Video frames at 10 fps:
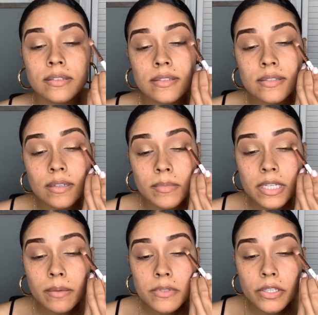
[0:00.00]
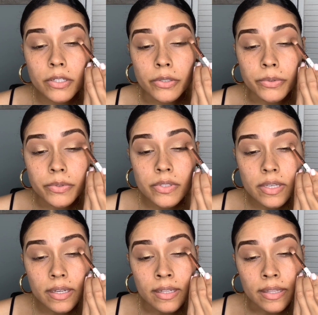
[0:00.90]
Sometimes you lose
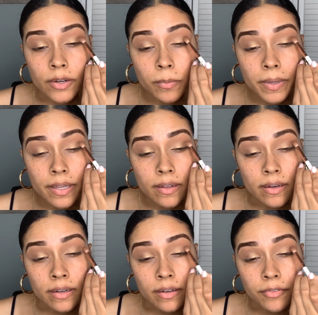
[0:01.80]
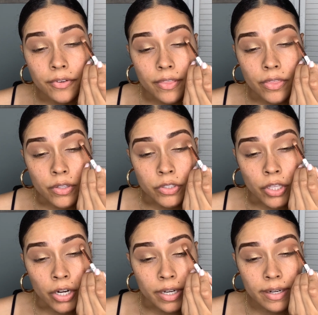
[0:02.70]
a little bit of the
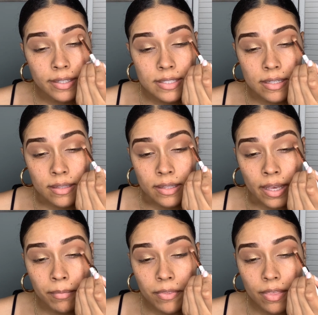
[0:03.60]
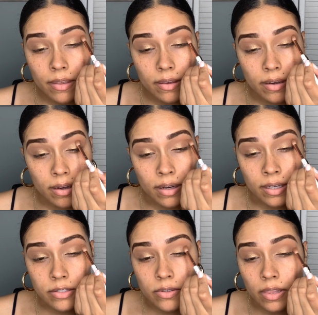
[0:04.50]
darkness and depth
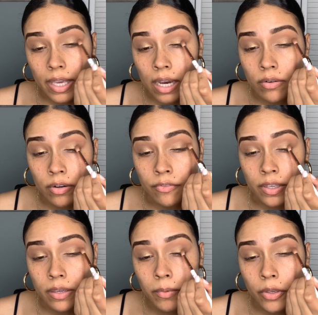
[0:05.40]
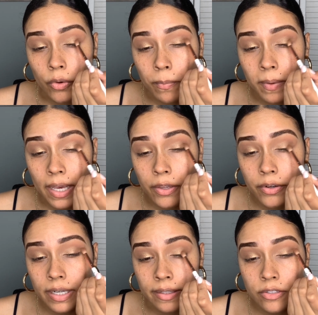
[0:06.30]
onto the outer V when you apply your
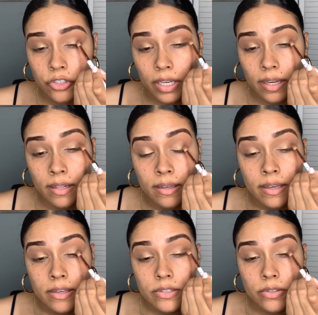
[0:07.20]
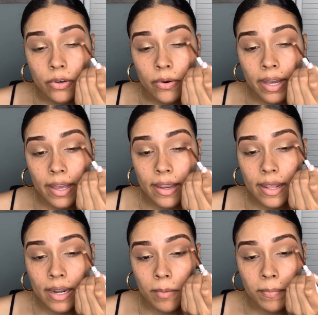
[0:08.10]
lid shade. So go ahead
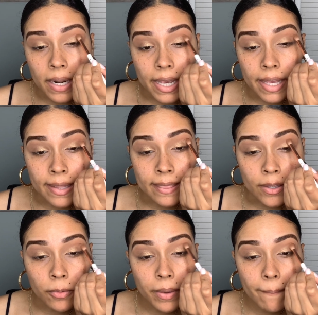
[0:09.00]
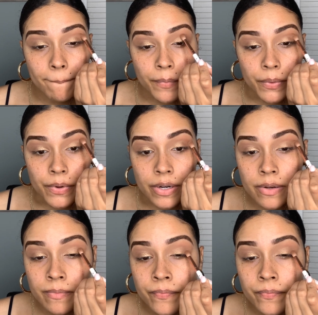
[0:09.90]
and apply a little bit more.